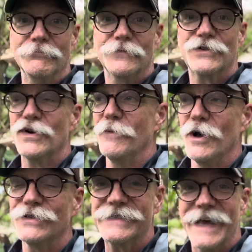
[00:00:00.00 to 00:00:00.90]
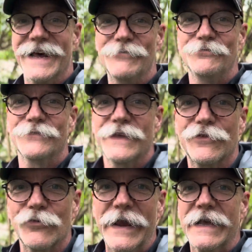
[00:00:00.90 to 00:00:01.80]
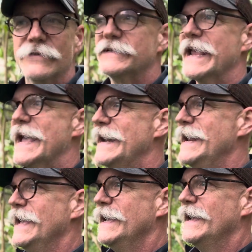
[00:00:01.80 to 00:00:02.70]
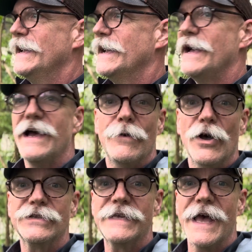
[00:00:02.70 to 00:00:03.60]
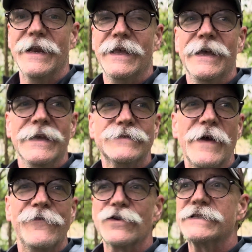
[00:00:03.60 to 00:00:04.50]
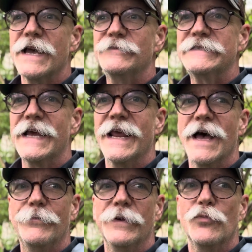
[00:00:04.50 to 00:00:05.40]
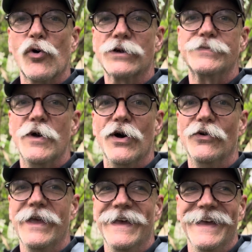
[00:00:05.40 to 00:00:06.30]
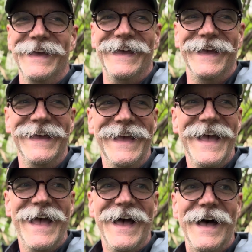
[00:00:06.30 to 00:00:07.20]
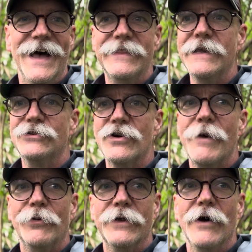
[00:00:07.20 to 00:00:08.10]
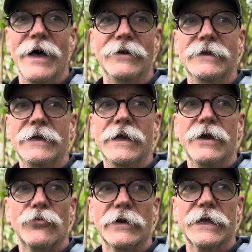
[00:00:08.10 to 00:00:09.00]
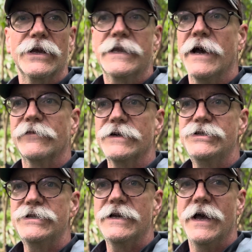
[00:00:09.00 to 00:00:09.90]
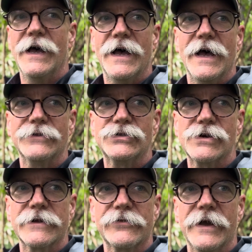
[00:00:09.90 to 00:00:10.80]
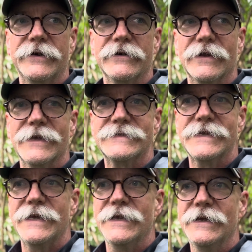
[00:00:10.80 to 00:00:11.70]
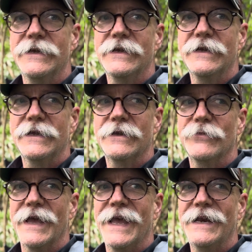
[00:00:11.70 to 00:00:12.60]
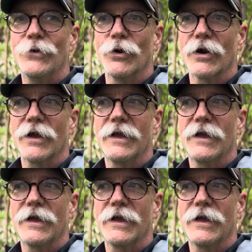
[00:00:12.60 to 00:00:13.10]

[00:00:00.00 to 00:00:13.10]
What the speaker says: So I'm all set up. If the rain comes again, I'm all set. It's my first time setting up in porch mode. I think it turned out pretty well. Really good coverage. Turn it around here and let you see my handiwork.